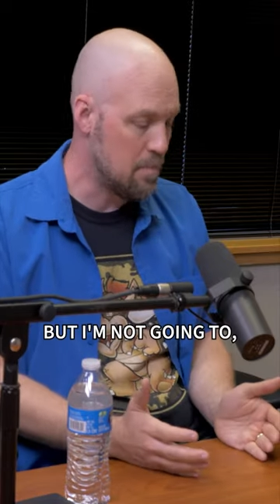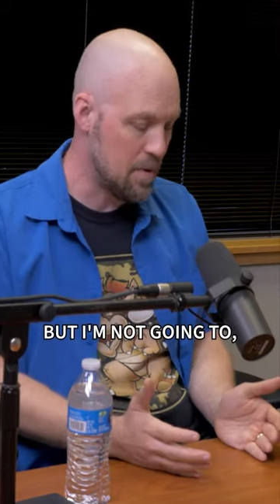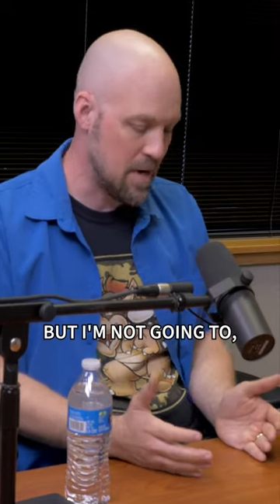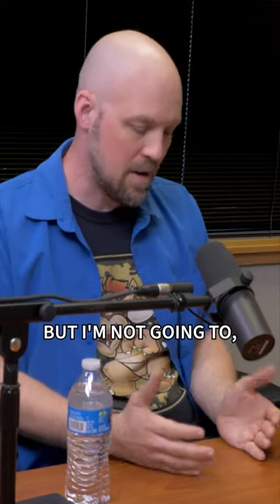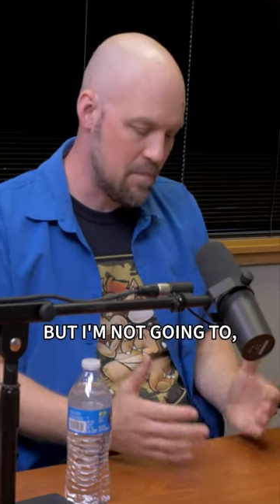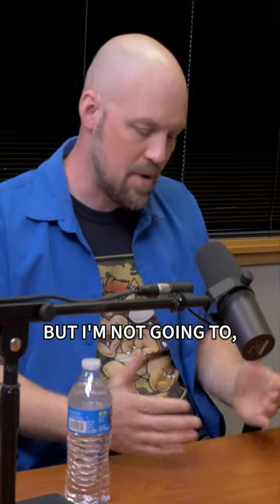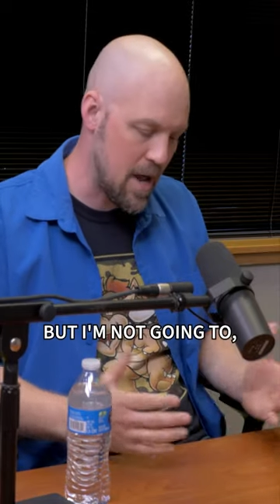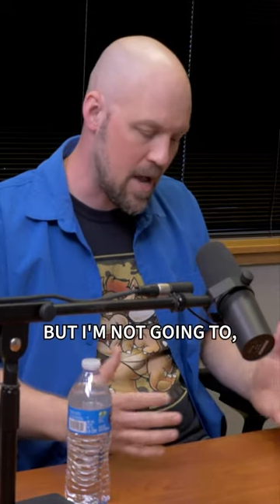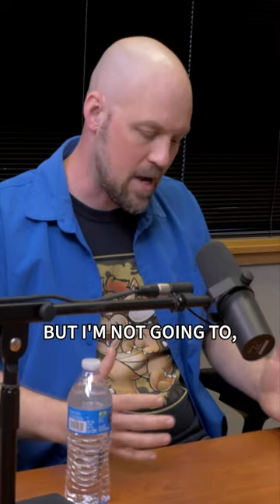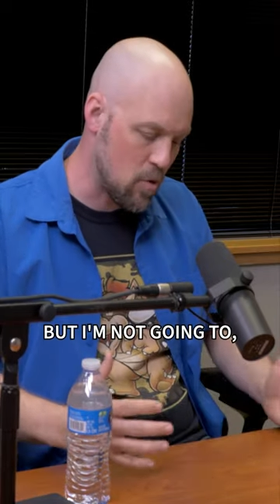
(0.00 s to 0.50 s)
but
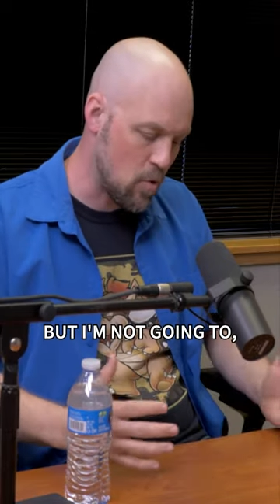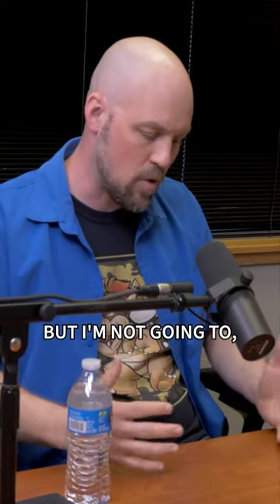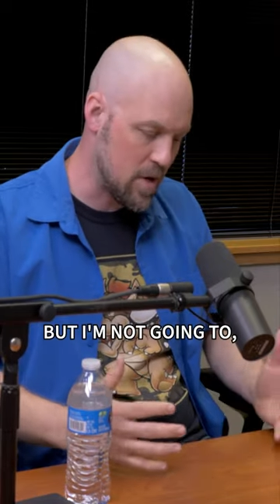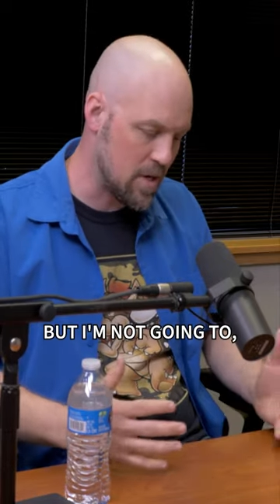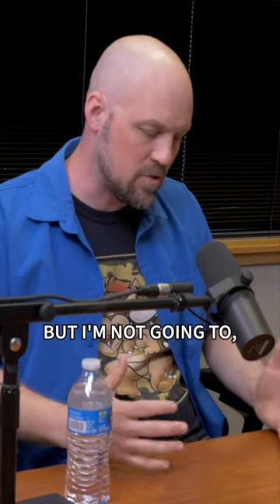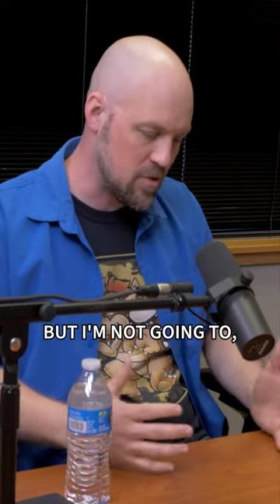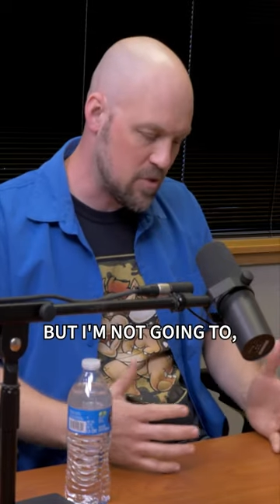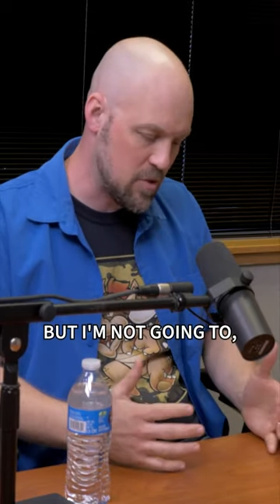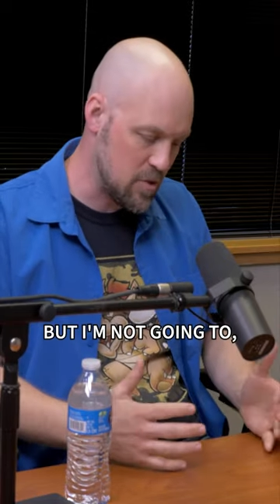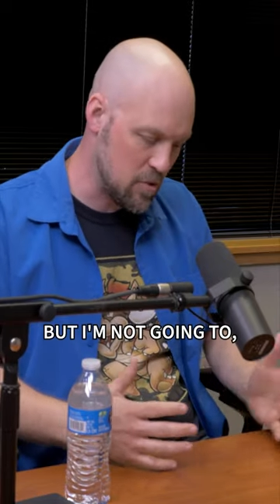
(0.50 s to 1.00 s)
I'm not
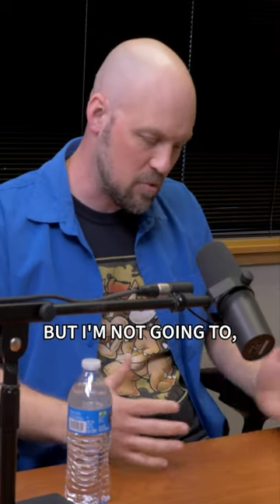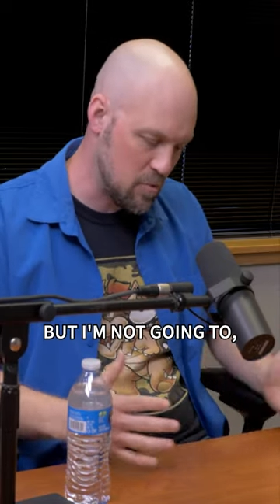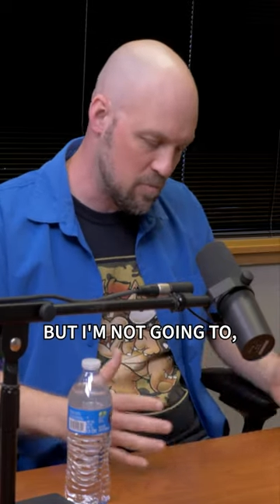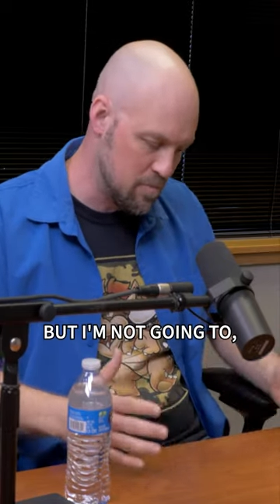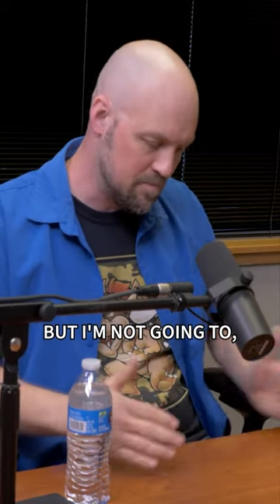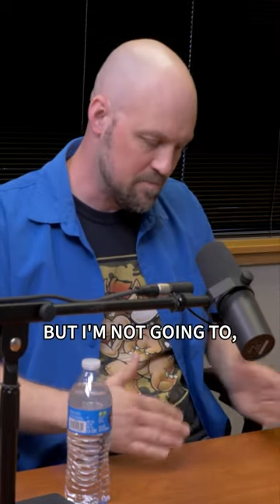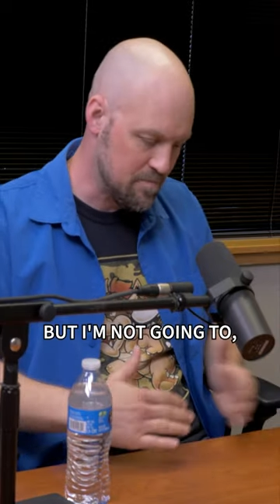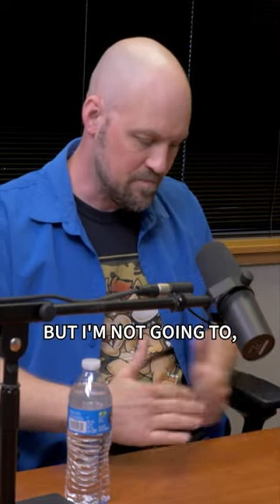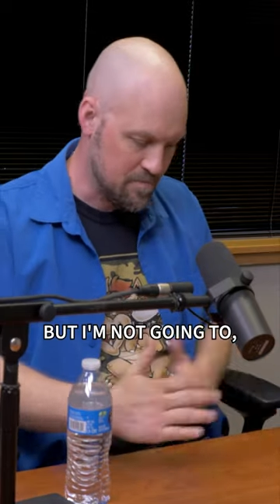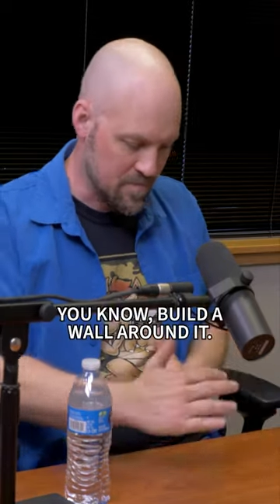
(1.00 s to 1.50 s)
going to,
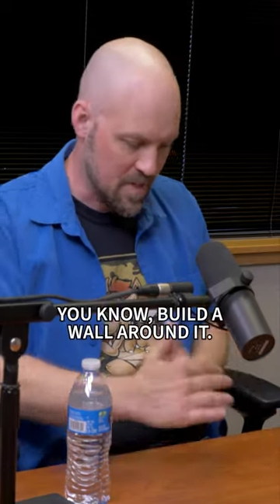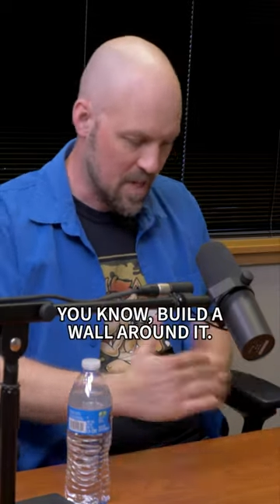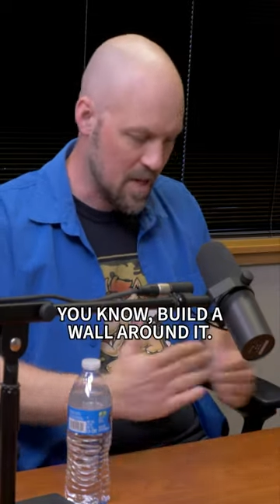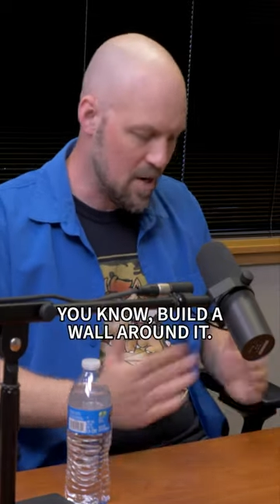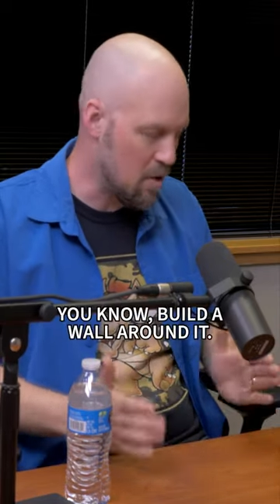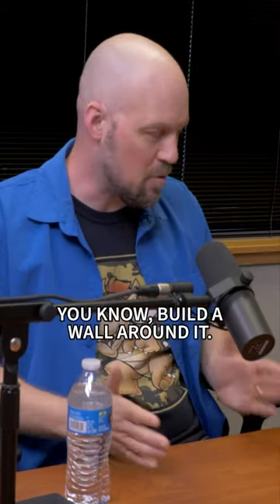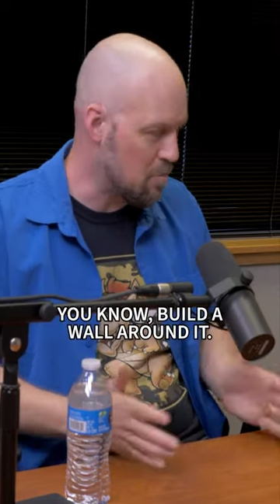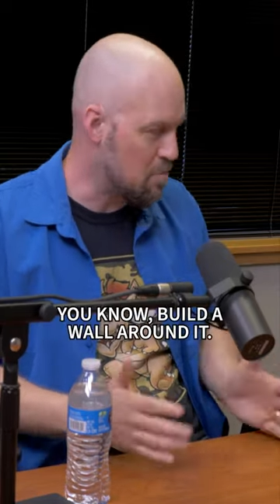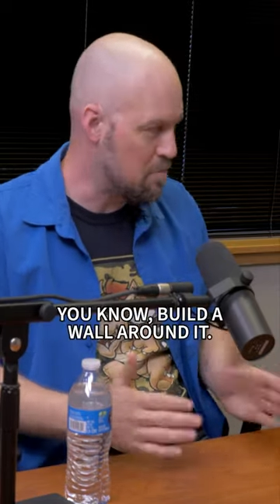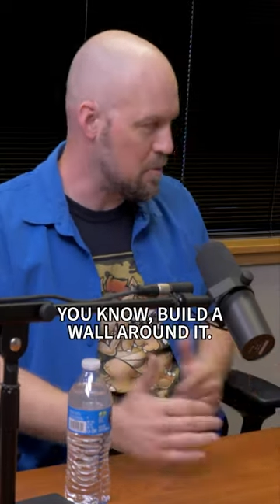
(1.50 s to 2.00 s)
you
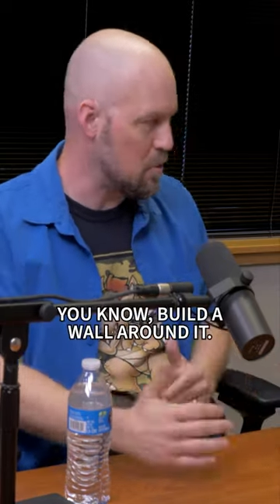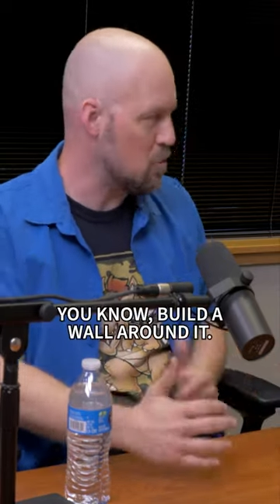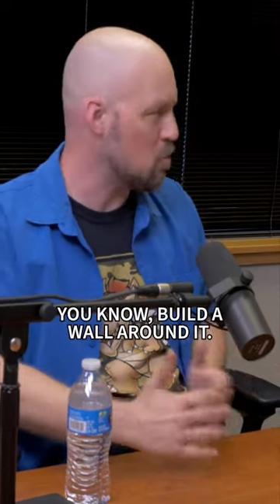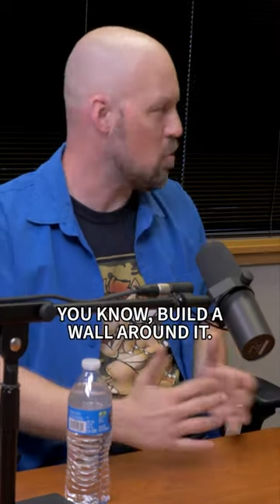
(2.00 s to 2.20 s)
know, build